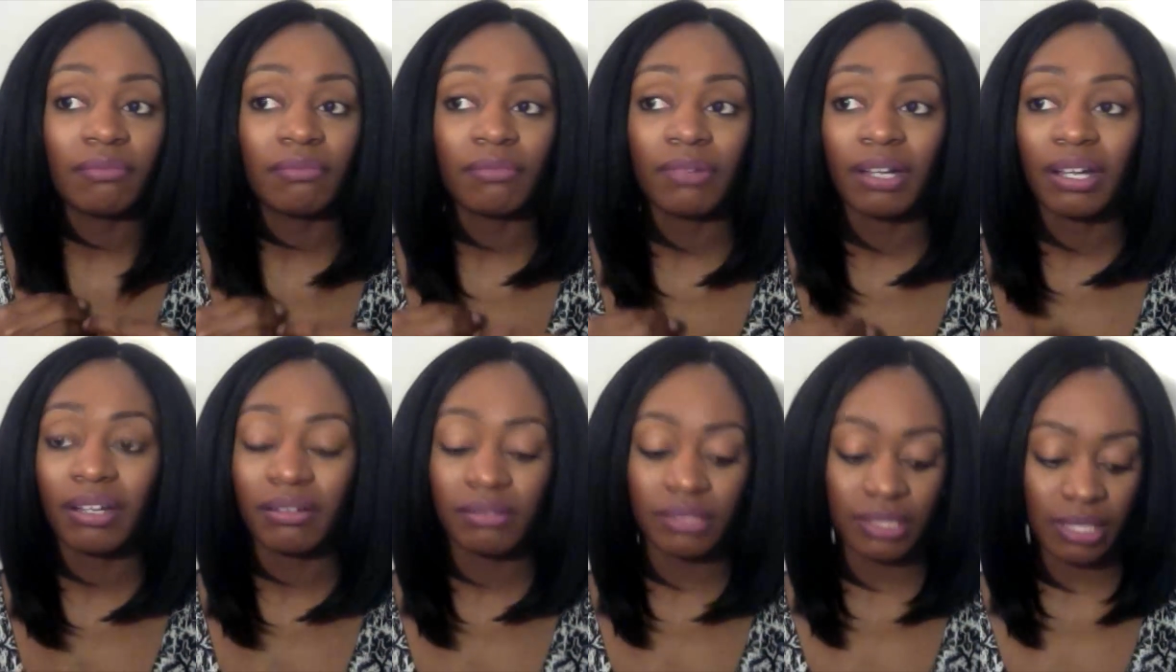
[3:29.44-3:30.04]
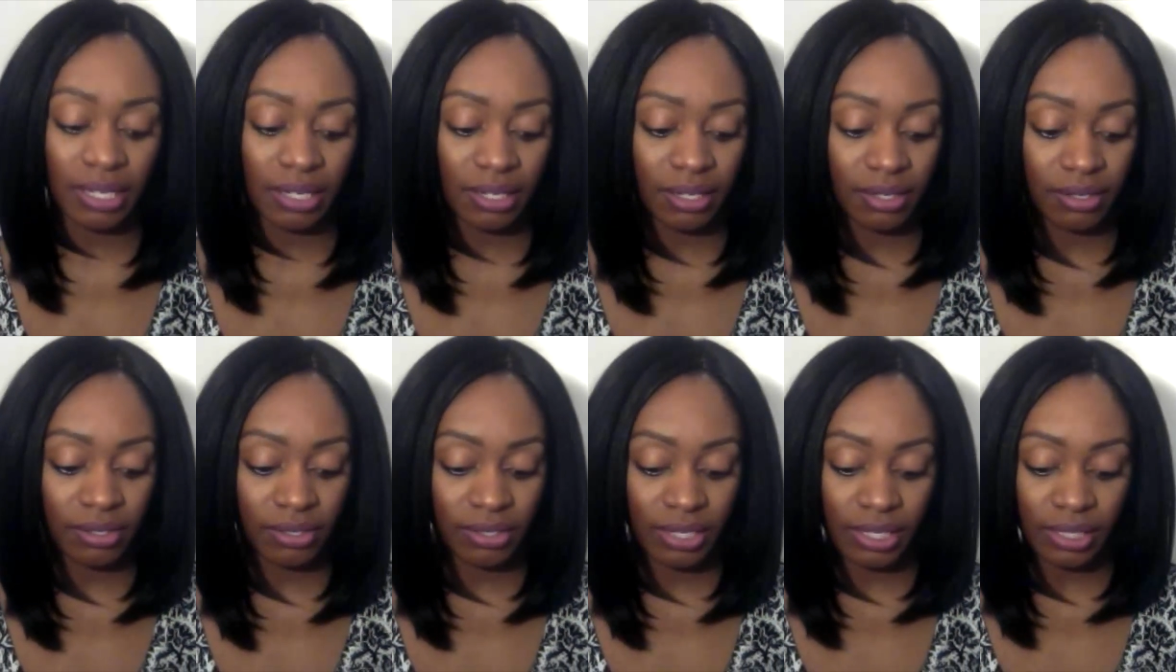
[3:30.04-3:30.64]
I was like,
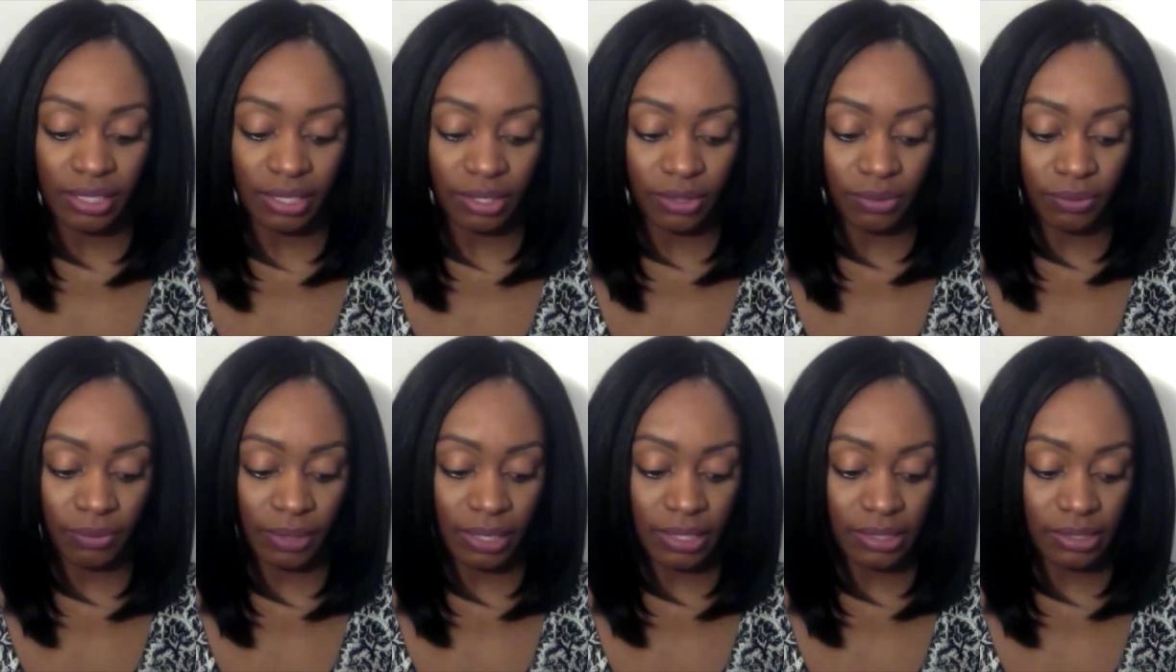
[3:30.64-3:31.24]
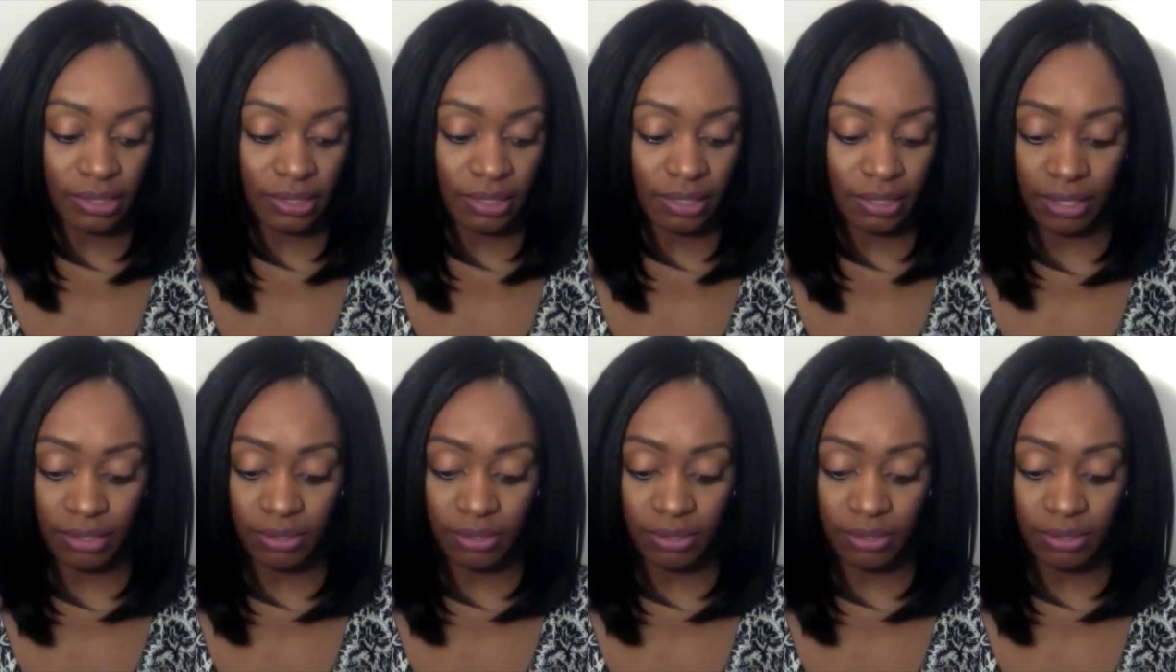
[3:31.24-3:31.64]
girl, that look crazy,